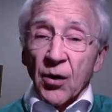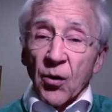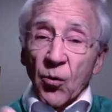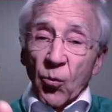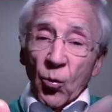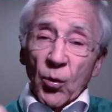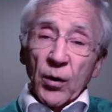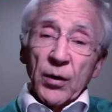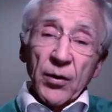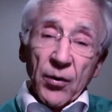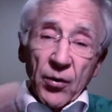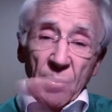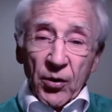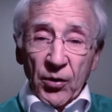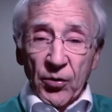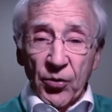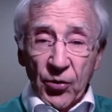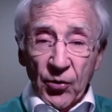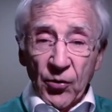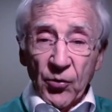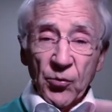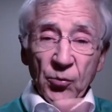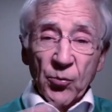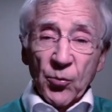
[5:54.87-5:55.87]
what
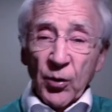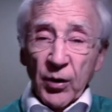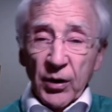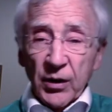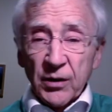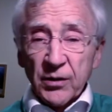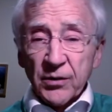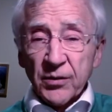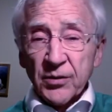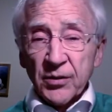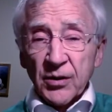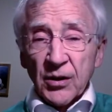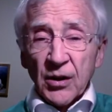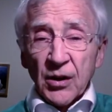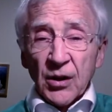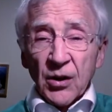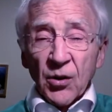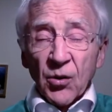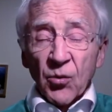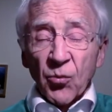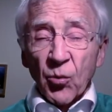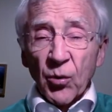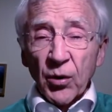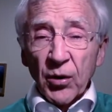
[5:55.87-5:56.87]
Hawthorne writes,
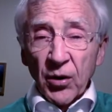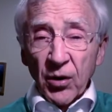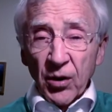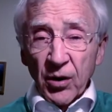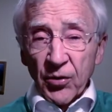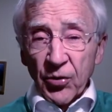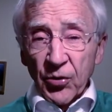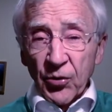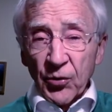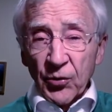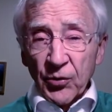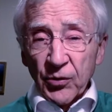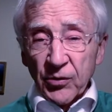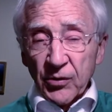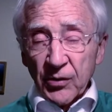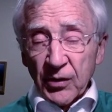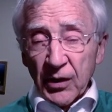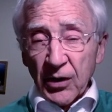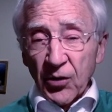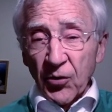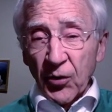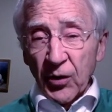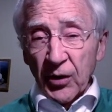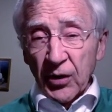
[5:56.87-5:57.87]
what Hawthorne's
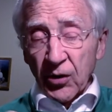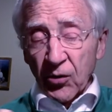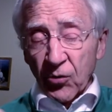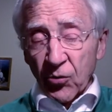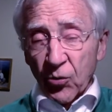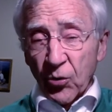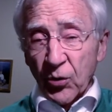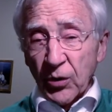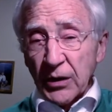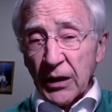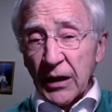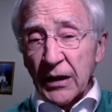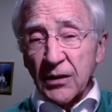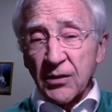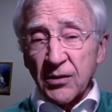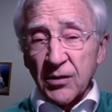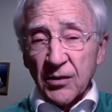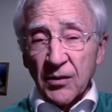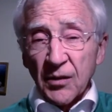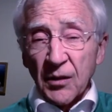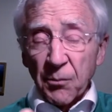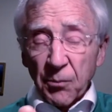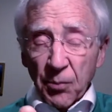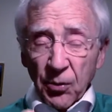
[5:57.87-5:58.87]
narrator creates
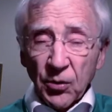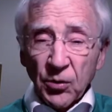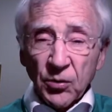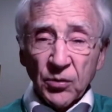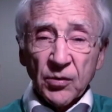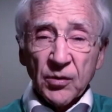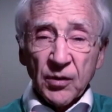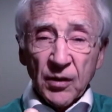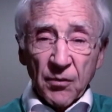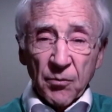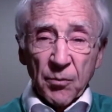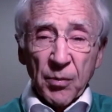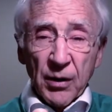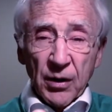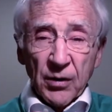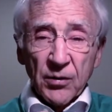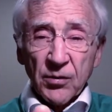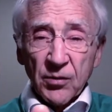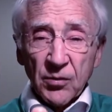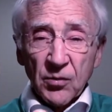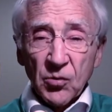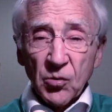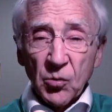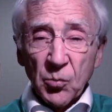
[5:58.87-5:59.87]
in the person of
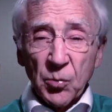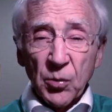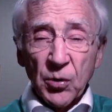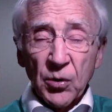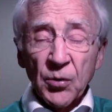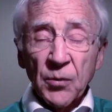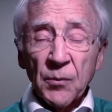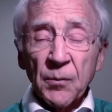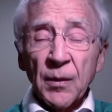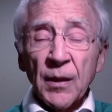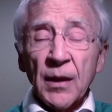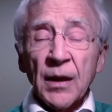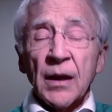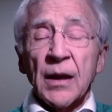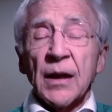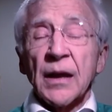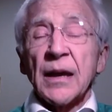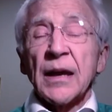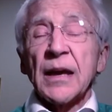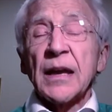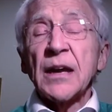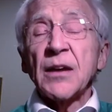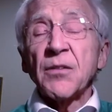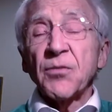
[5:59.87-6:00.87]
Parson Hooper,
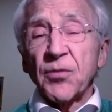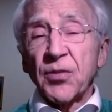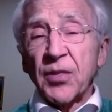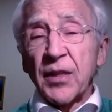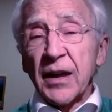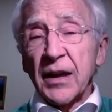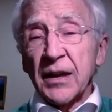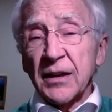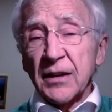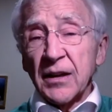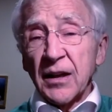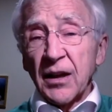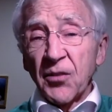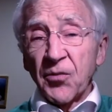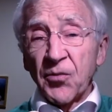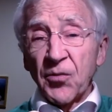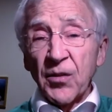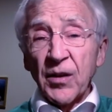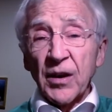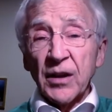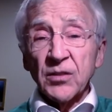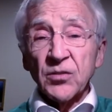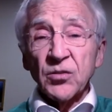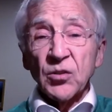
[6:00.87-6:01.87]
if that
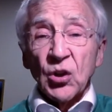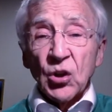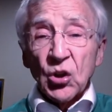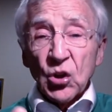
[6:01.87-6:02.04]
affects